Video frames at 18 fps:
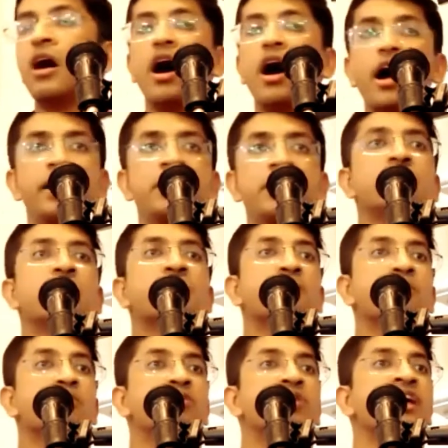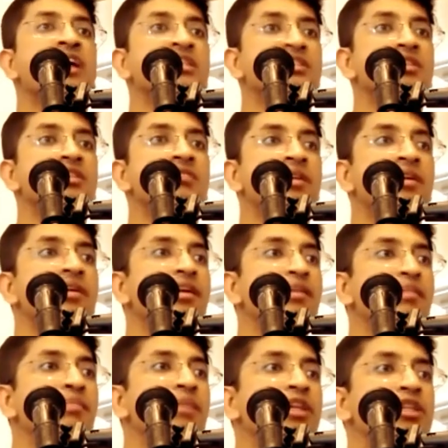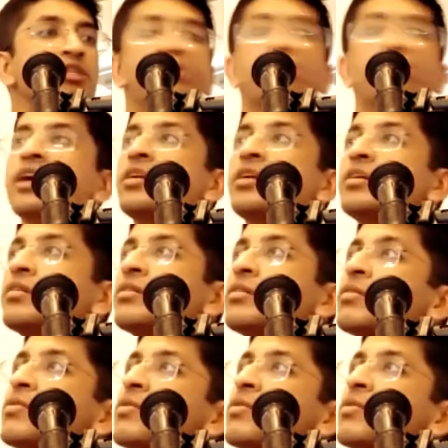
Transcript: Ayendra Prabhu takes an American passport and